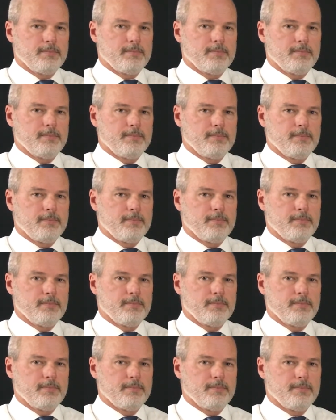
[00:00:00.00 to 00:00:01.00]

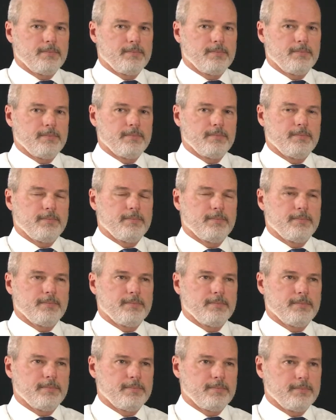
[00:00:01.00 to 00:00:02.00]

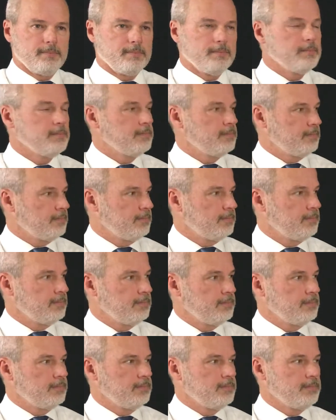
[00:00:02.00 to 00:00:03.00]

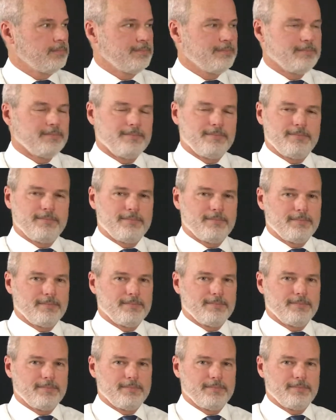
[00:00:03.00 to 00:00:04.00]

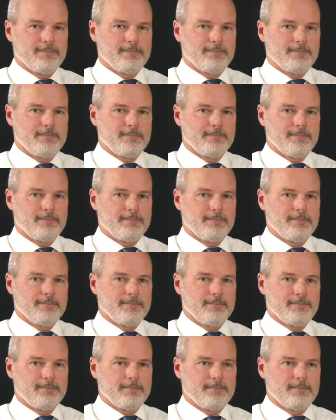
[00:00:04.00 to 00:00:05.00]

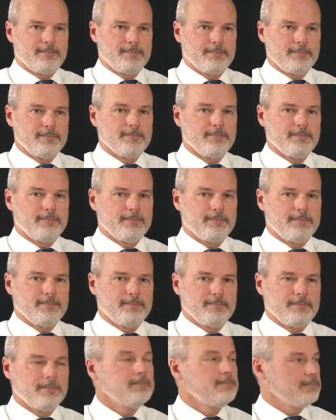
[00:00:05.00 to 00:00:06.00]

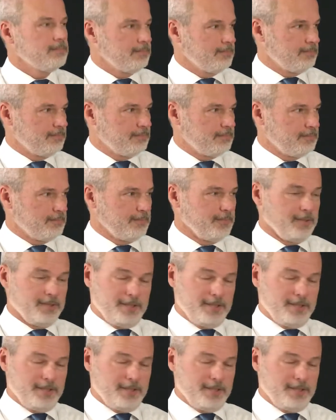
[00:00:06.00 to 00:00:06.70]
(not speaking)